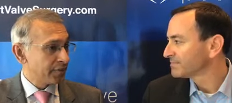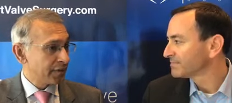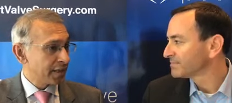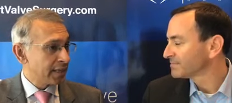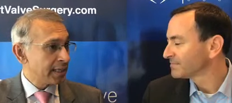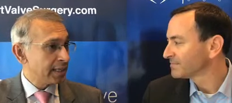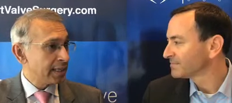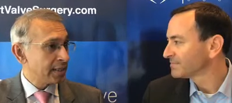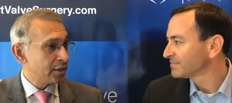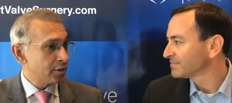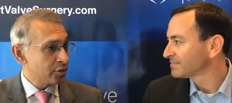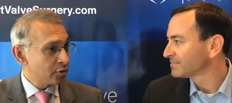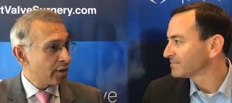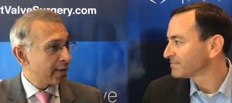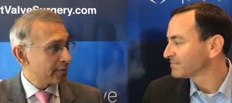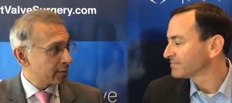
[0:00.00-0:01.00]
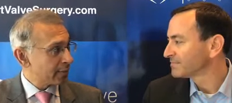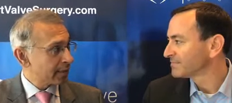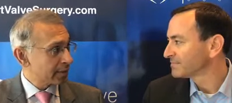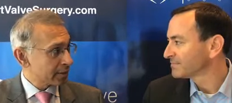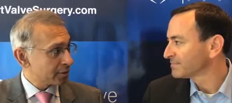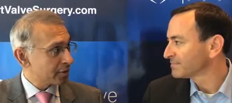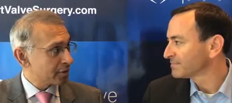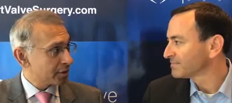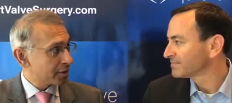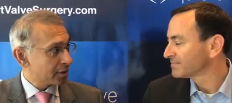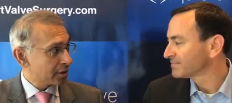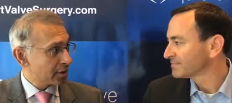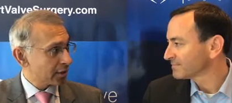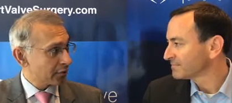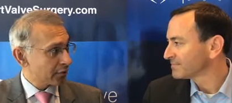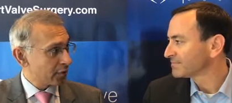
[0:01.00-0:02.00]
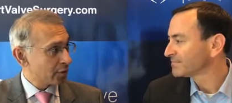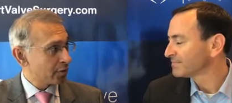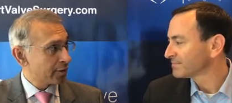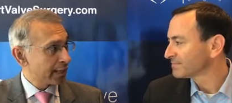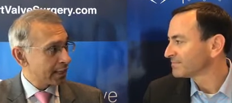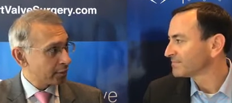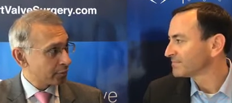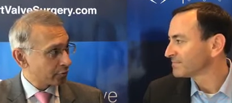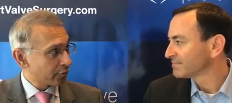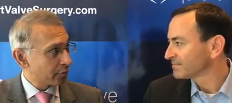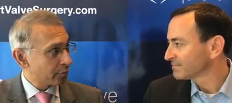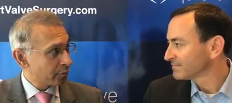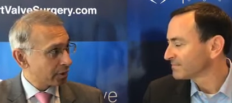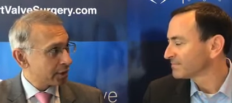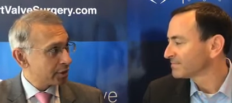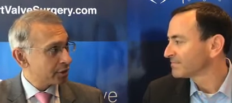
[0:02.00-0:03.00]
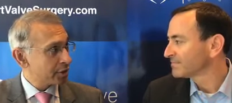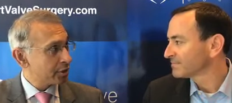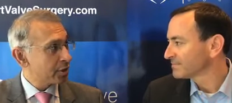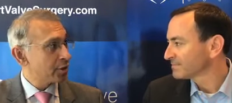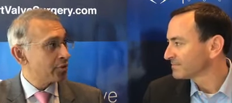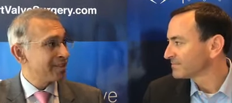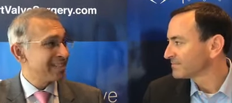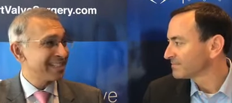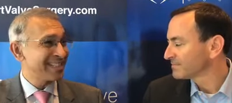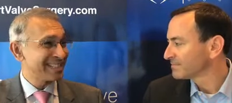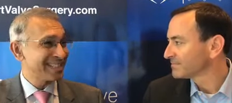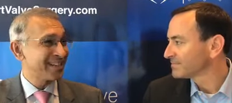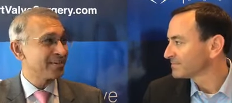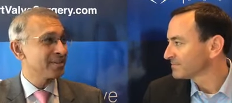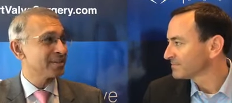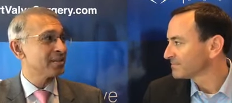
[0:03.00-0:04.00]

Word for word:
Speaker 1: then you do have to make a decision. If you're in atrial fibrillation, you need to stay on